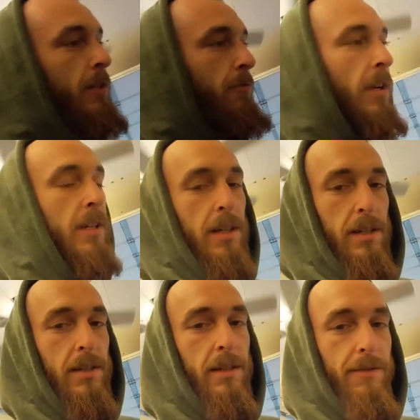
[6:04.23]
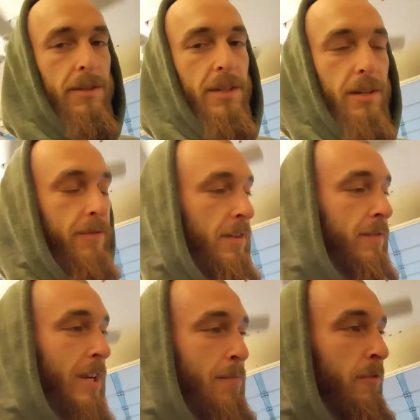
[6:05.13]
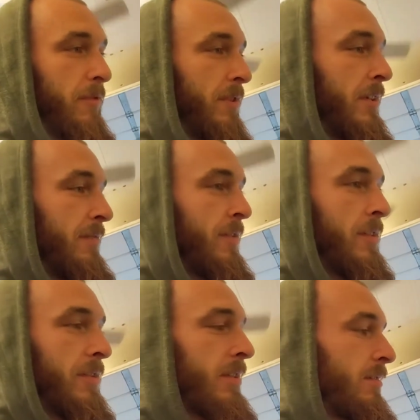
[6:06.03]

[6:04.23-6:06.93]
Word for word: is why you gotta give yourself enough time beforehand to figure this